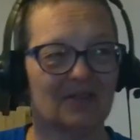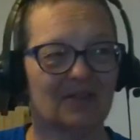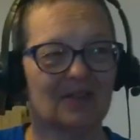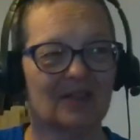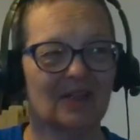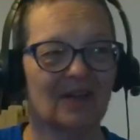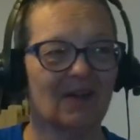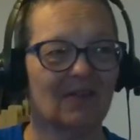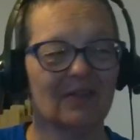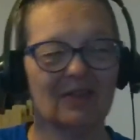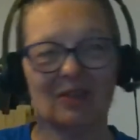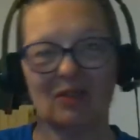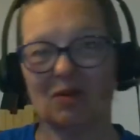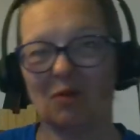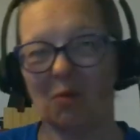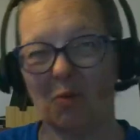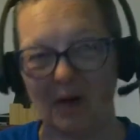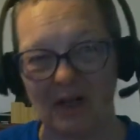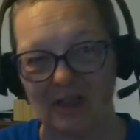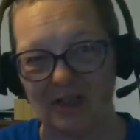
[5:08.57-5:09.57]
you see all these
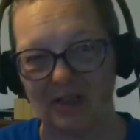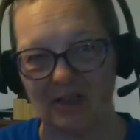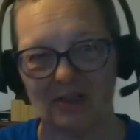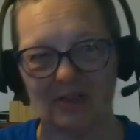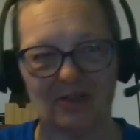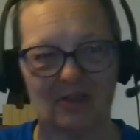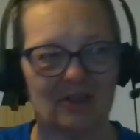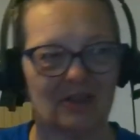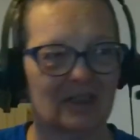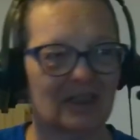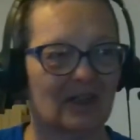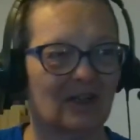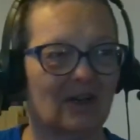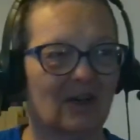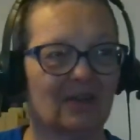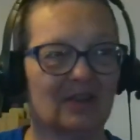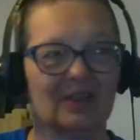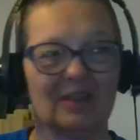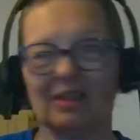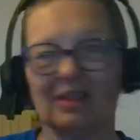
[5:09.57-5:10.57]
questions, you see
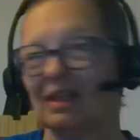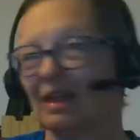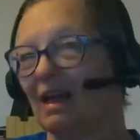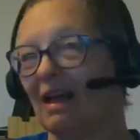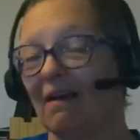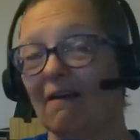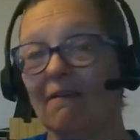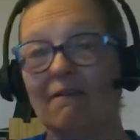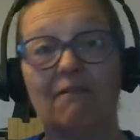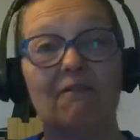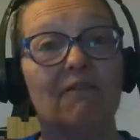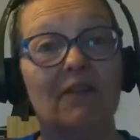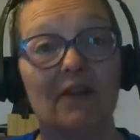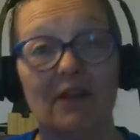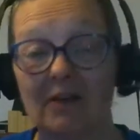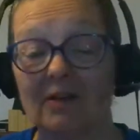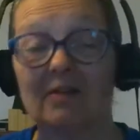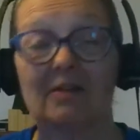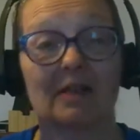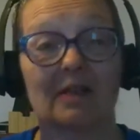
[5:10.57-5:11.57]
all these
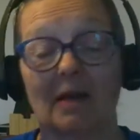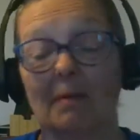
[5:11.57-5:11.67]
fears.